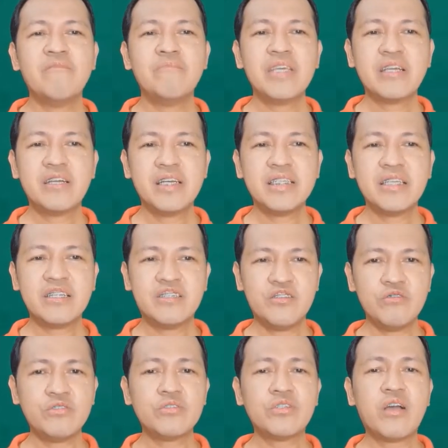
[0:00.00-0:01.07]
because it's
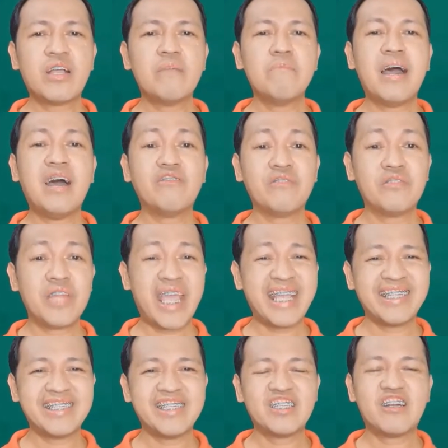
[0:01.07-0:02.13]
used to talk about
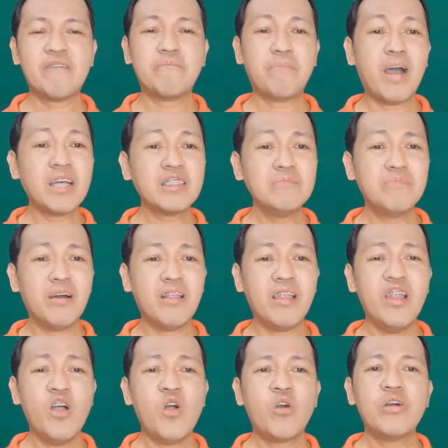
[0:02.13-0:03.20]
things that are
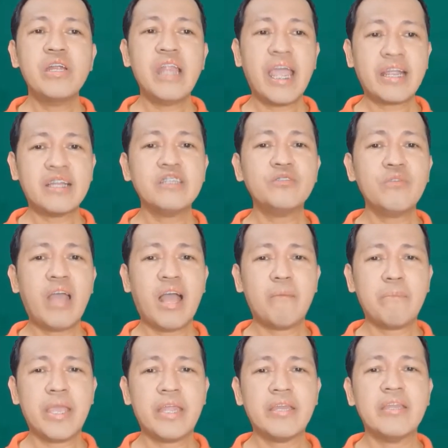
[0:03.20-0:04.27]
possible or likely to
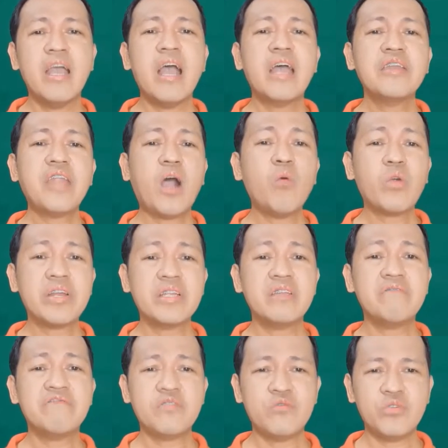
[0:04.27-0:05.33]
happen now or in the
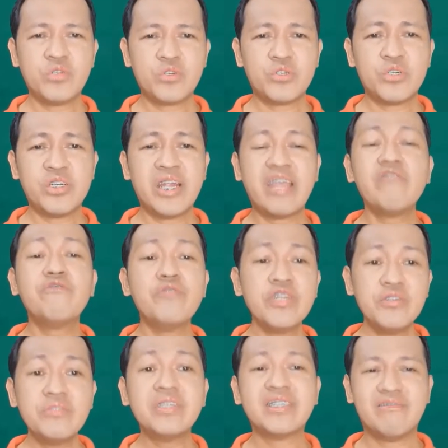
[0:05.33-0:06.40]
future if we
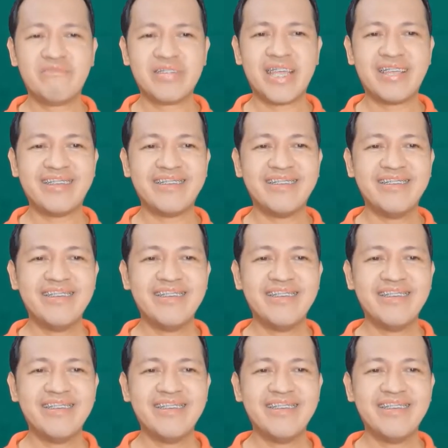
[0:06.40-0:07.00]
do something.